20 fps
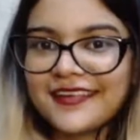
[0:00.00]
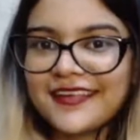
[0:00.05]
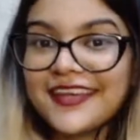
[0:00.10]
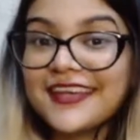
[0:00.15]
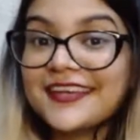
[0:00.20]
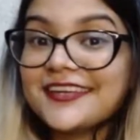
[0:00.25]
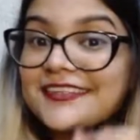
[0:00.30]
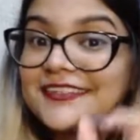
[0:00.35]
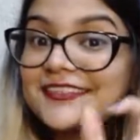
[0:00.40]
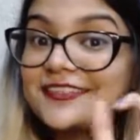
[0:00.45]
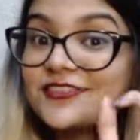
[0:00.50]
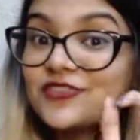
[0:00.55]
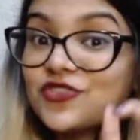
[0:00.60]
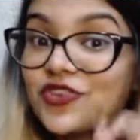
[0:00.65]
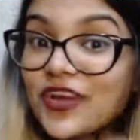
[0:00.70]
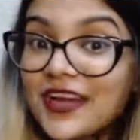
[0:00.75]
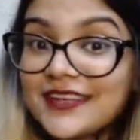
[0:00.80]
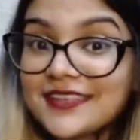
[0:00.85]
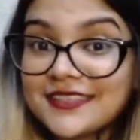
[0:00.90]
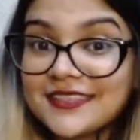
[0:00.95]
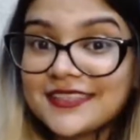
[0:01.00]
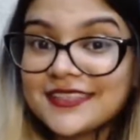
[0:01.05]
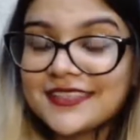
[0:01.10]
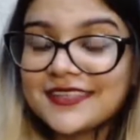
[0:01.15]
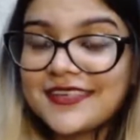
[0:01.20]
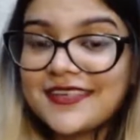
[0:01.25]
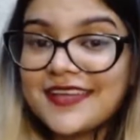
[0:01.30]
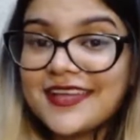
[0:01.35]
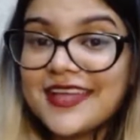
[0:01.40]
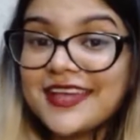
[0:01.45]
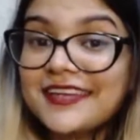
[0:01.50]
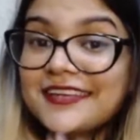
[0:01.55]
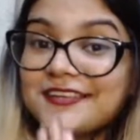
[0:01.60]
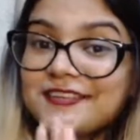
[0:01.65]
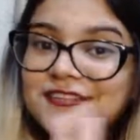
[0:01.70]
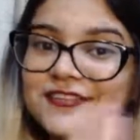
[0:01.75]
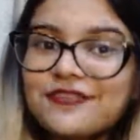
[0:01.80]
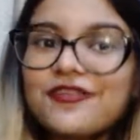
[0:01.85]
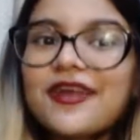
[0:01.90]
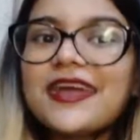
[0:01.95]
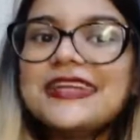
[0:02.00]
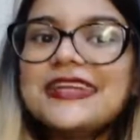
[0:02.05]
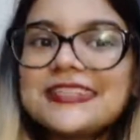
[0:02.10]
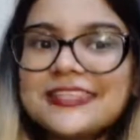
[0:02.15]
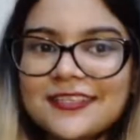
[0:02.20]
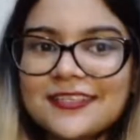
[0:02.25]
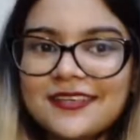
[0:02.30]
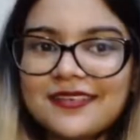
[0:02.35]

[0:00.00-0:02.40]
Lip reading: It is just, it is right.